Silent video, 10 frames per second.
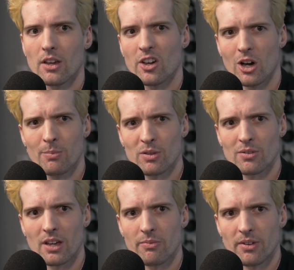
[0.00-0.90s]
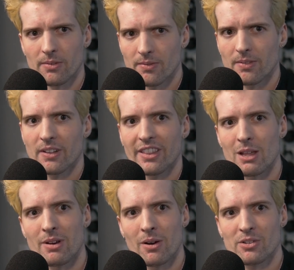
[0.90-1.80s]
Hope this was helpful. Let
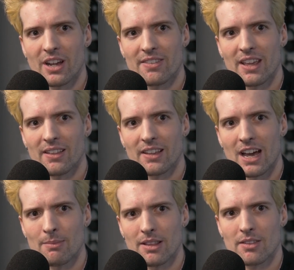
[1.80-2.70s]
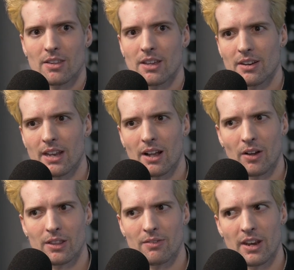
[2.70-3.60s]
me know what you guys think in the comments. Take a
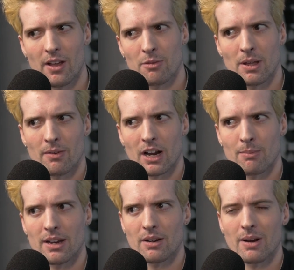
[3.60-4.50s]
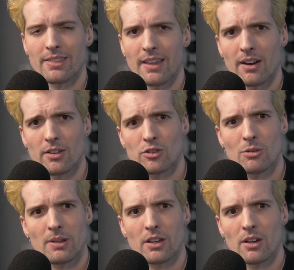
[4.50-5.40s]
look at the video that's being recommended right there. Should
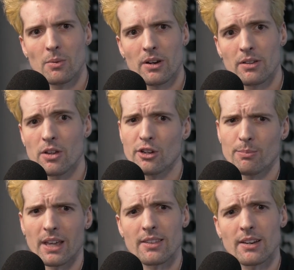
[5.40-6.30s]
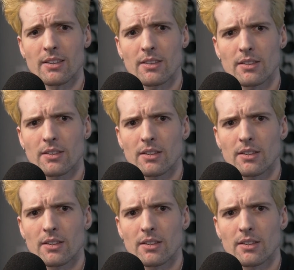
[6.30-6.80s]
be a good one. YouTube thinks it is.